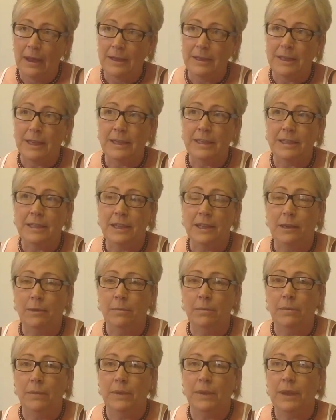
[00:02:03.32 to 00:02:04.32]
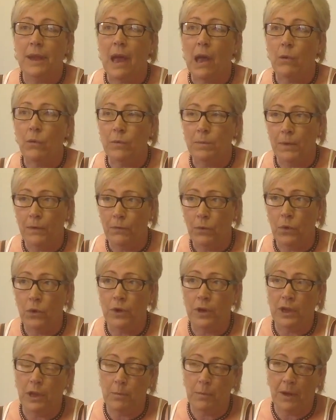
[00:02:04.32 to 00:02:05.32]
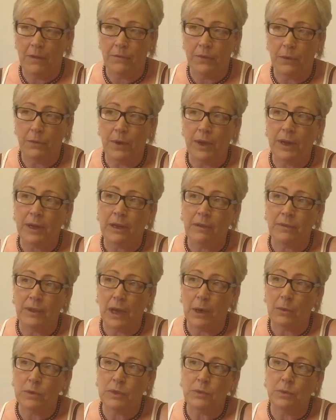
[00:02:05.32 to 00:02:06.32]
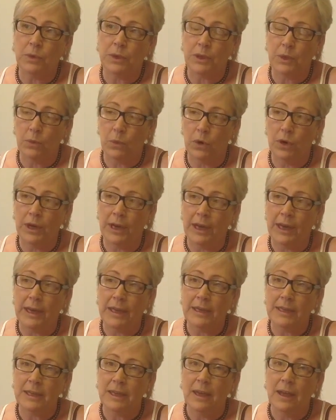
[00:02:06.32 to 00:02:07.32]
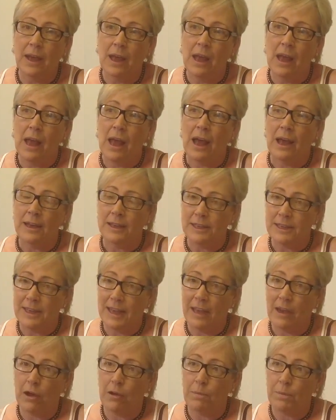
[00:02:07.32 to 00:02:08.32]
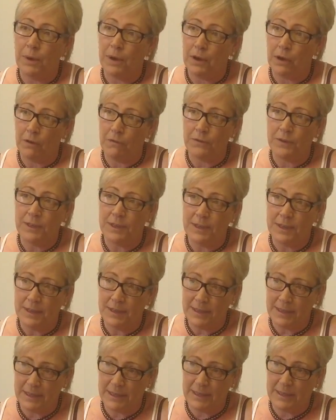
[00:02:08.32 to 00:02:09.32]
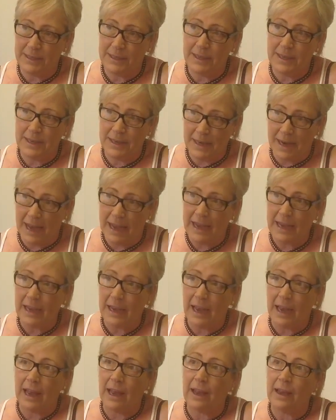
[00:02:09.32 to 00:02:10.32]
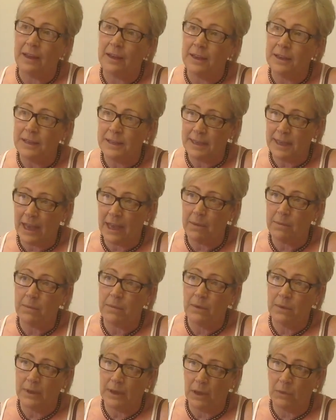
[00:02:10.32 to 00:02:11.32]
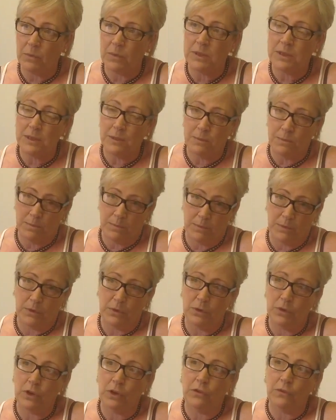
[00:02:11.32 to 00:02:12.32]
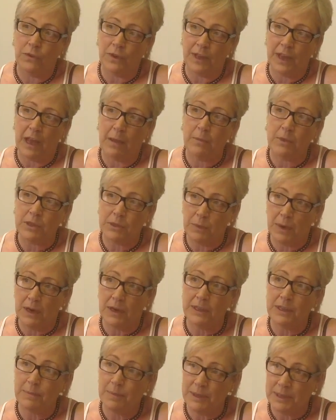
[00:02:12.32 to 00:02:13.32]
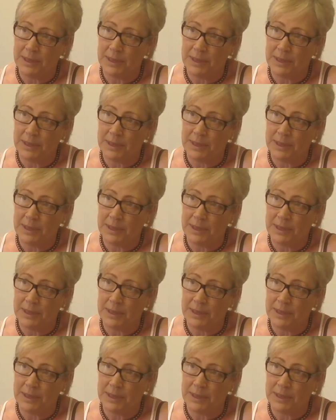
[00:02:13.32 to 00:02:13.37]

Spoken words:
Says to them that I would be phoning them every week if that was what they wanted, and set up a rough night and time that was good for them as well as